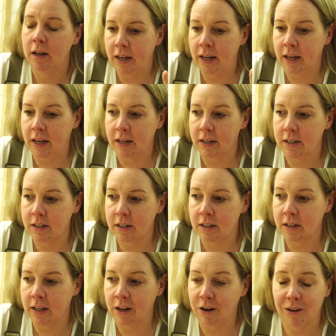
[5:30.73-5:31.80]
and
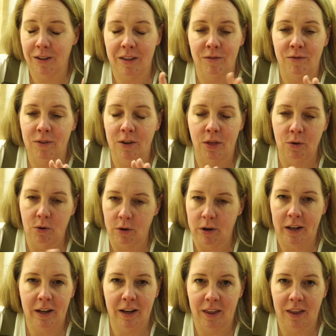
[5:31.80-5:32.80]
they are the authority,